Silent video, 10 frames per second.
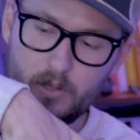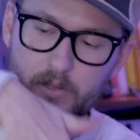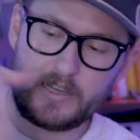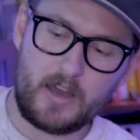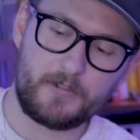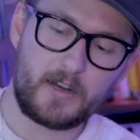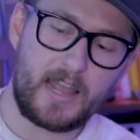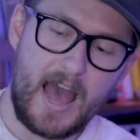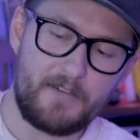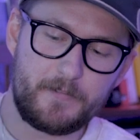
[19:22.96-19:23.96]
only covering
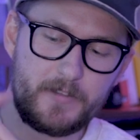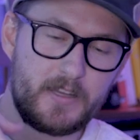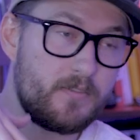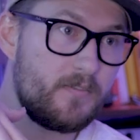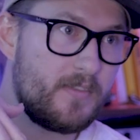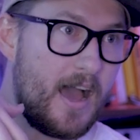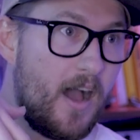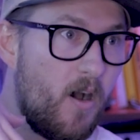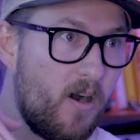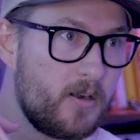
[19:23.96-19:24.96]
half of it.
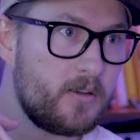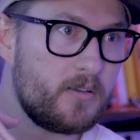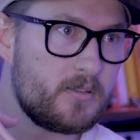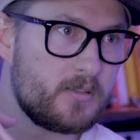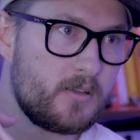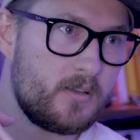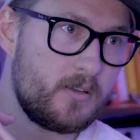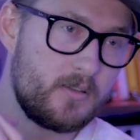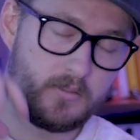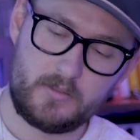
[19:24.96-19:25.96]
That hardens.
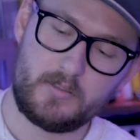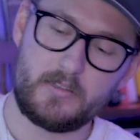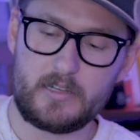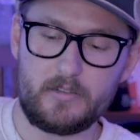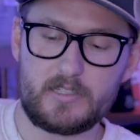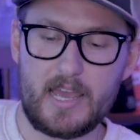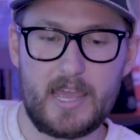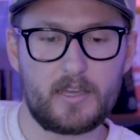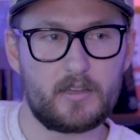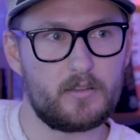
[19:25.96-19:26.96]
And then you
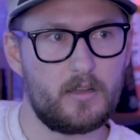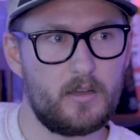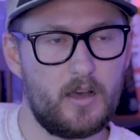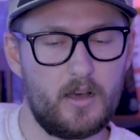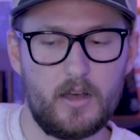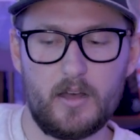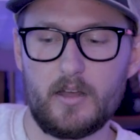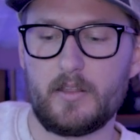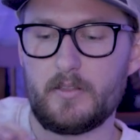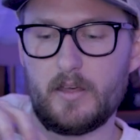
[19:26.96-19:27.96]
take
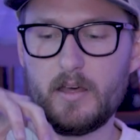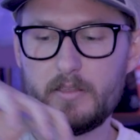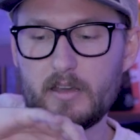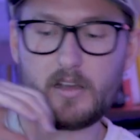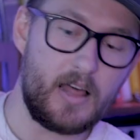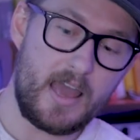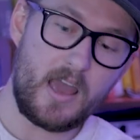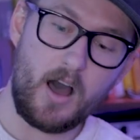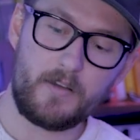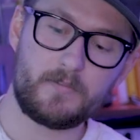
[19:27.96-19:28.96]
the clay
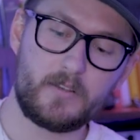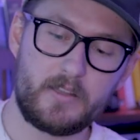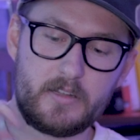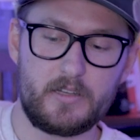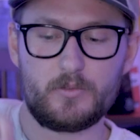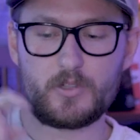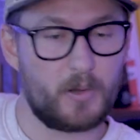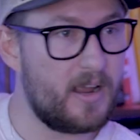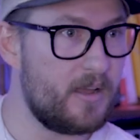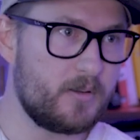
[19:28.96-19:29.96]
off and then you
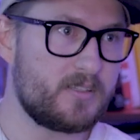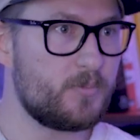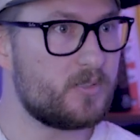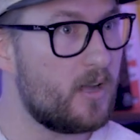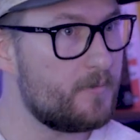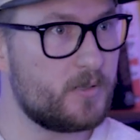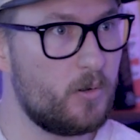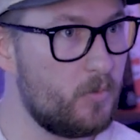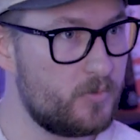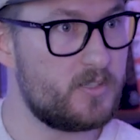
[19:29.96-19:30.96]
spray it with some stuff
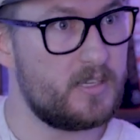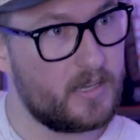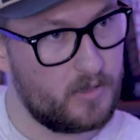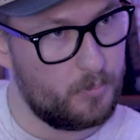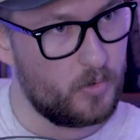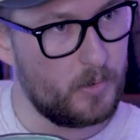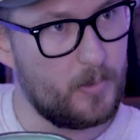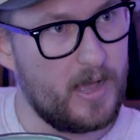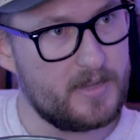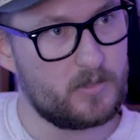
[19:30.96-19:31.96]
so it won't stick. You pour the
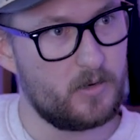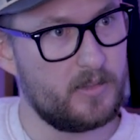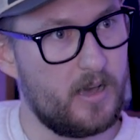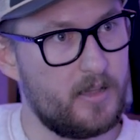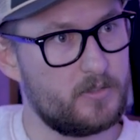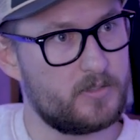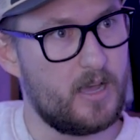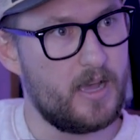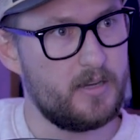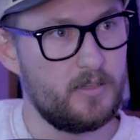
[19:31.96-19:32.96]
plaster on the other
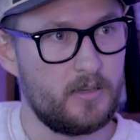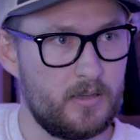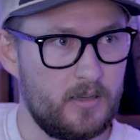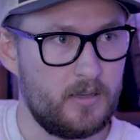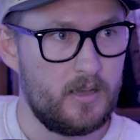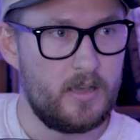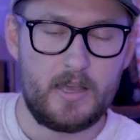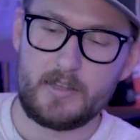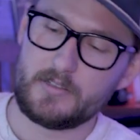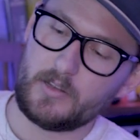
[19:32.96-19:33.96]
side.
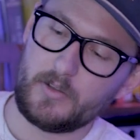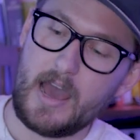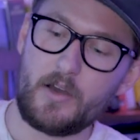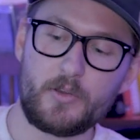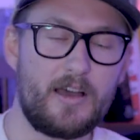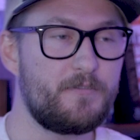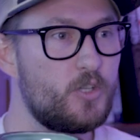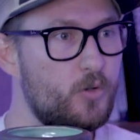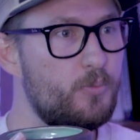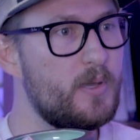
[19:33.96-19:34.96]
And so now you have
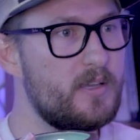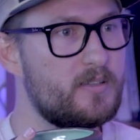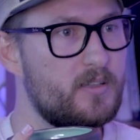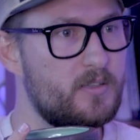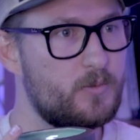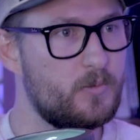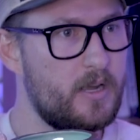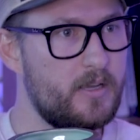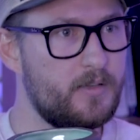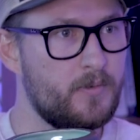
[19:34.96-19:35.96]
2 pieces, right?